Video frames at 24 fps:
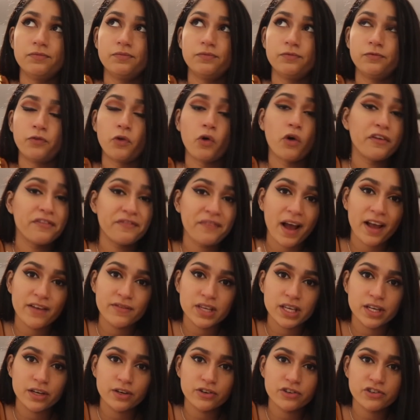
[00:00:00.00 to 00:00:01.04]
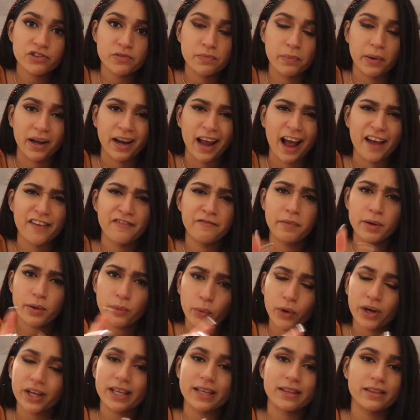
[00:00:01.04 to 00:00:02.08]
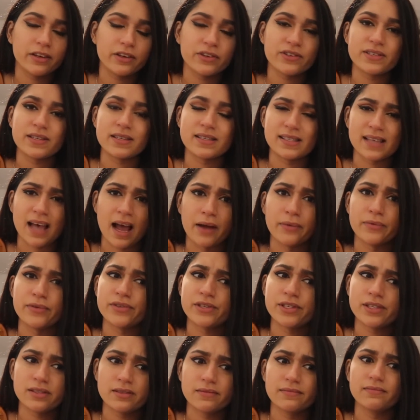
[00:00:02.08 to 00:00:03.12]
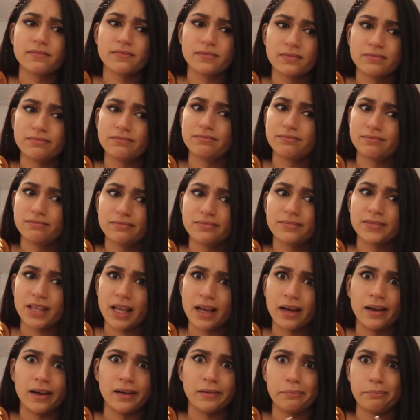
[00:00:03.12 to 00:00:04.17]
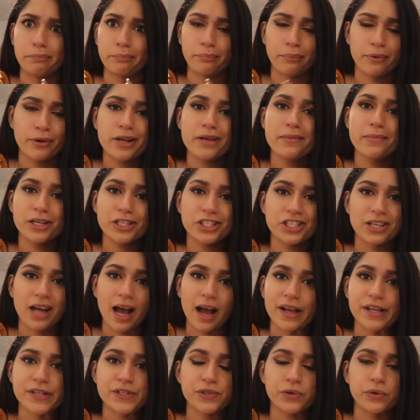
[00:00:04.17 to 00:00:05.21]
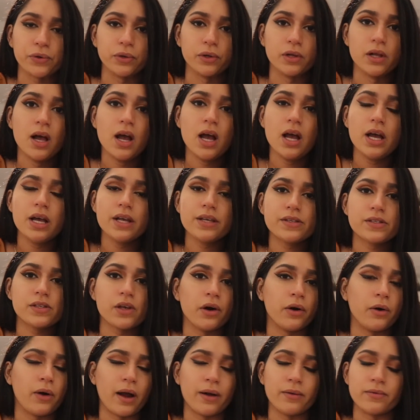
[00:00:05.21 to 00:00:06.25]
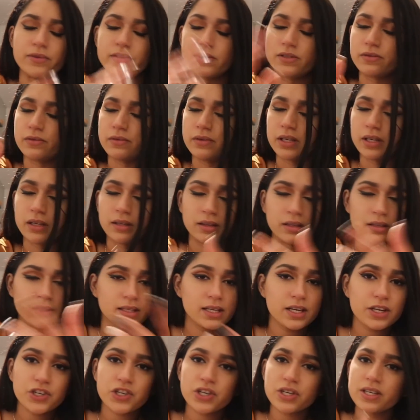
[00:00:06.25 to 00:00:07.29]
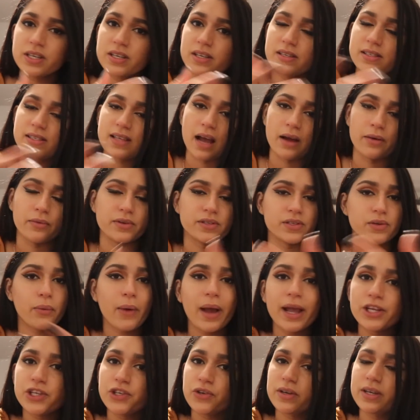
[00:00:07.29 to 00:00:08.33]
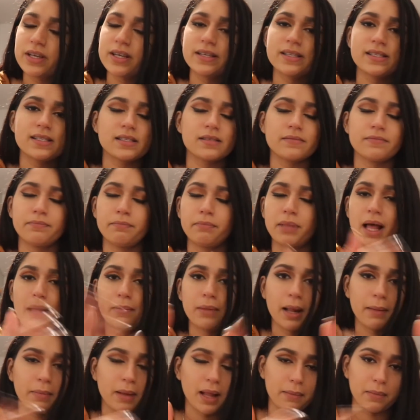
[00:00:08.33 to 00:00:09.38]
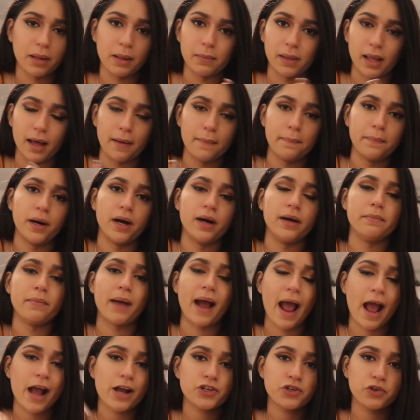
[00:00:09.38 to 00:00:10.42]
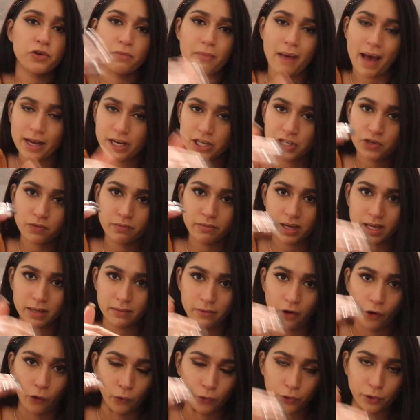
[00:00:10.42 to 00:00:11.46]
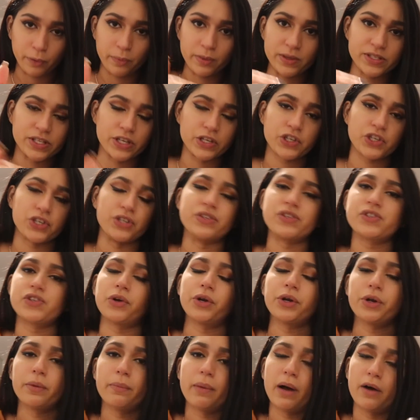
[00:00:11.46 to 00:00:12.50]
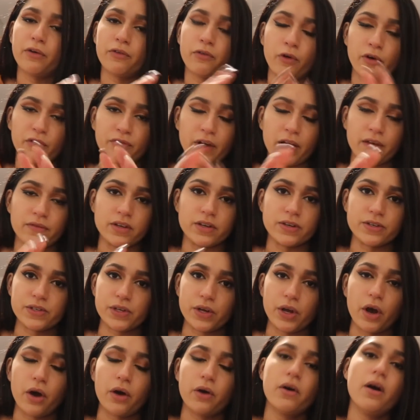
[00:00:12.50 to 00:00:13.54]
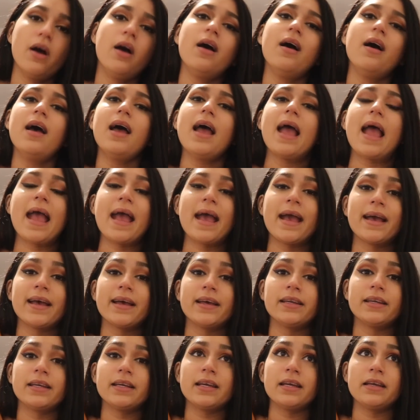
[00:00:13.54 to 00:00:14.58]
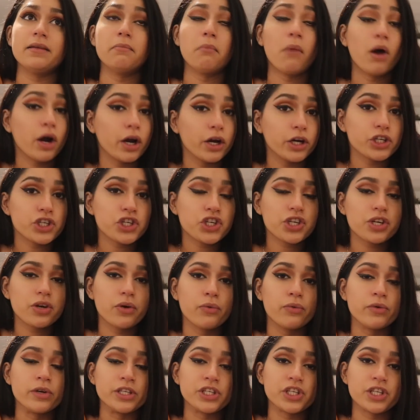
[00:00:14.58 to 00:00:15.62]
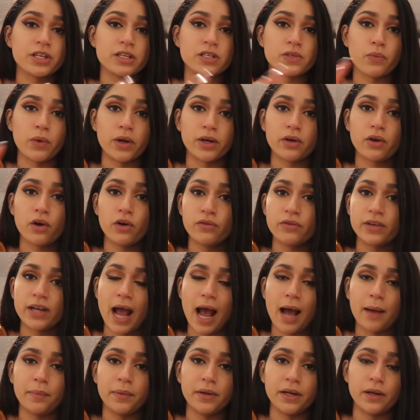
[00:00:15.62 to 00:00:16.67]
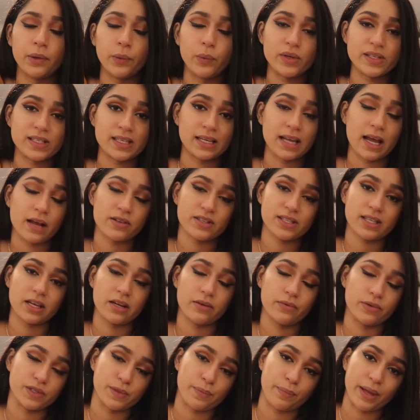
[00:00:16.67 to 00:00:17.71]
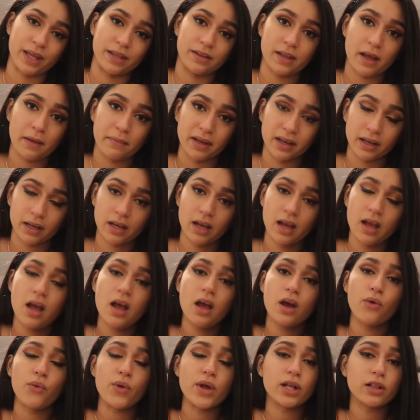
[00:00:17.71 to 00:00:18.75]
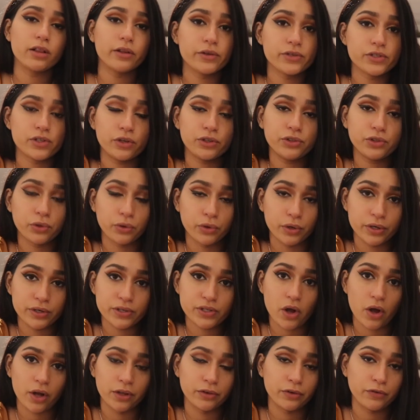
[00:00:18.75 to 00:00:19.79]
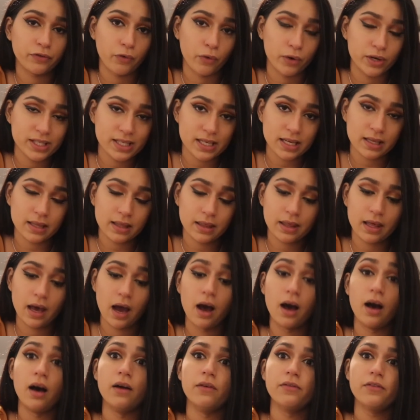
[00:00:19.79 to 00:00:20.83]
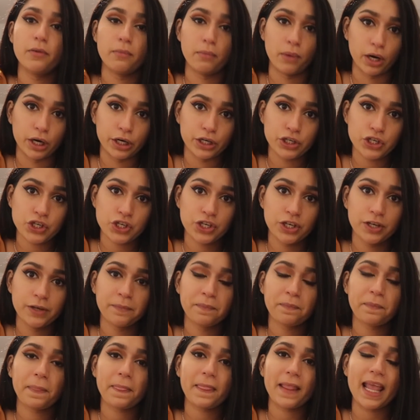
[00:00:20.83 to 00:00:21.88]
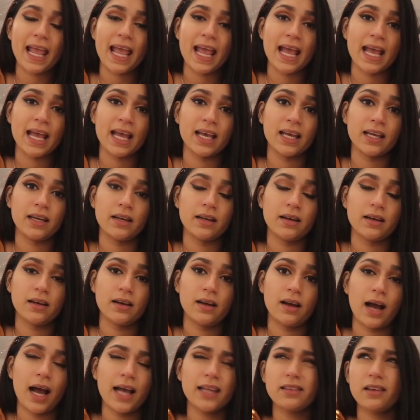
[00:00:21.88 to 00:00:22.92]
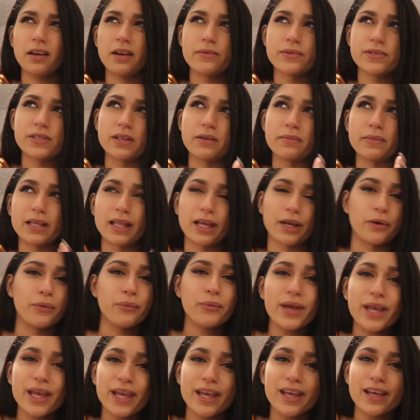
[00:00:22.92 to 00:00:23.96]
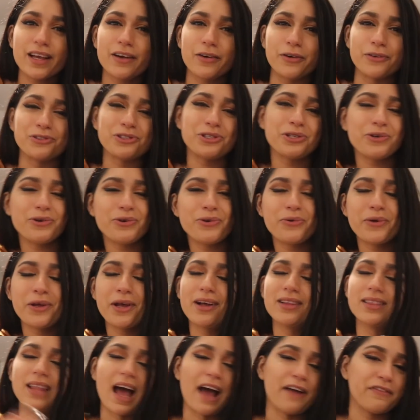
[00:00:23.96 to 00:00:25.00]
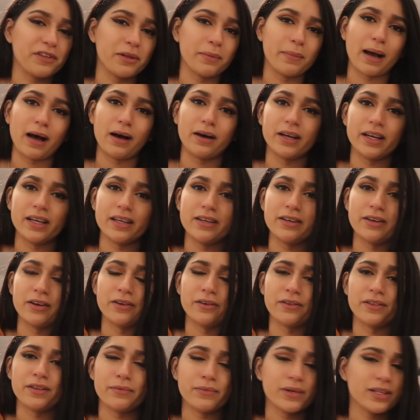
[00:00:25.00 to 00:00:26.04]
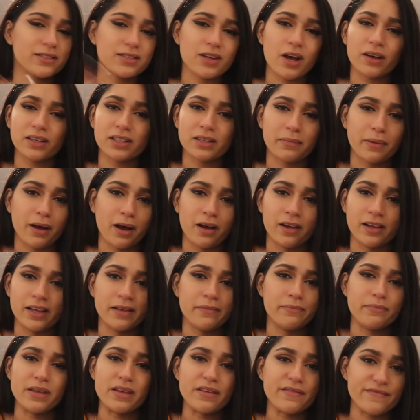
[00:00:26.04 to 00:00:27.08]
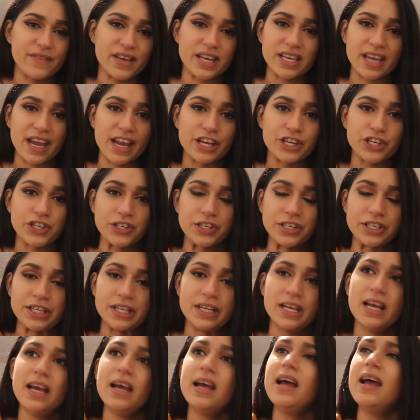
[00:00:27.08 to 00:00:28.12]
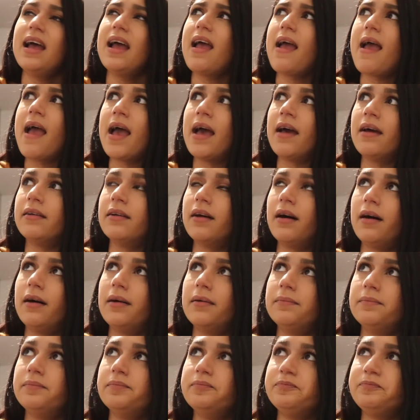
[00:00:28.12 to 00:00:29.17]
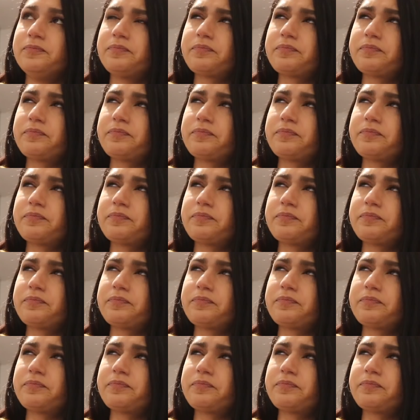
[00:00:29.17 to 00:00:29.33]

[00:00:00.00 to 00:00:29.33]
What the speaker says: 4 or 5 years, but I've been working there since I was pretty much in high school. So I was doing the dishes, I was a waitress, blah blah blah blah blah, but my actual management owner position started about 4 or 5 years ago. And in March, which is when COVID happened and it was announced that it was a pandemic, we closed our doors on the 14th of March. And I thought it was gonna be like a week or two. We all laughed about it, you know, we talked about it being vacation, and